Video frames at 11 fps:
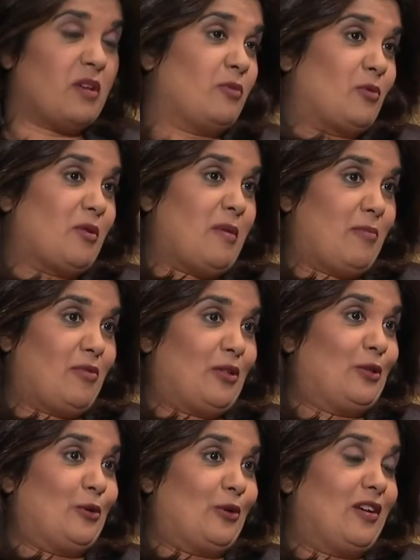people remember yeah. the
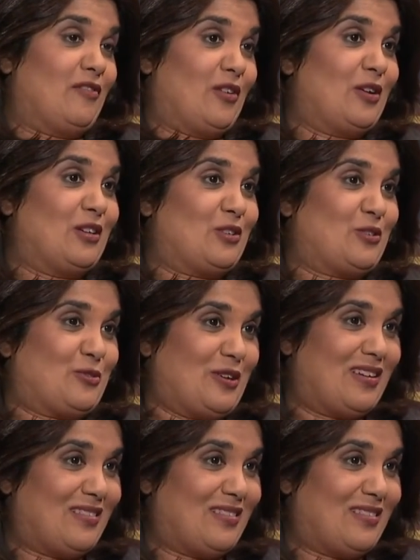glory of their history. Mm